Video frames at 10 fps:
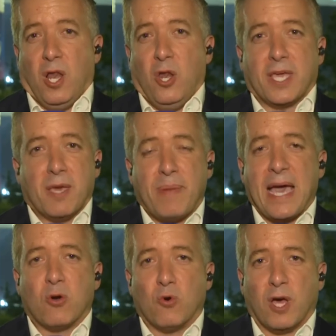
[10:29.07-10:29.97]
looking
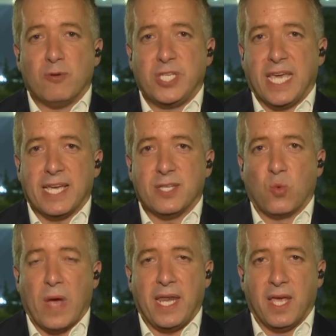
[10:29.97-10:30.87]
back all those
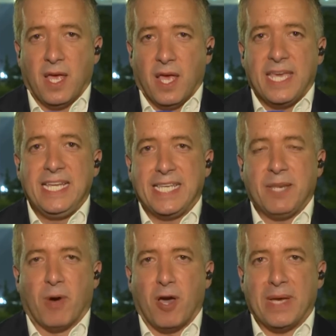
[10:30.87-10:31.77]
years when he
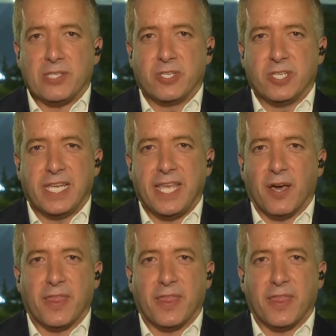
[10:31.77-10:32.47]
did buy Manchester City,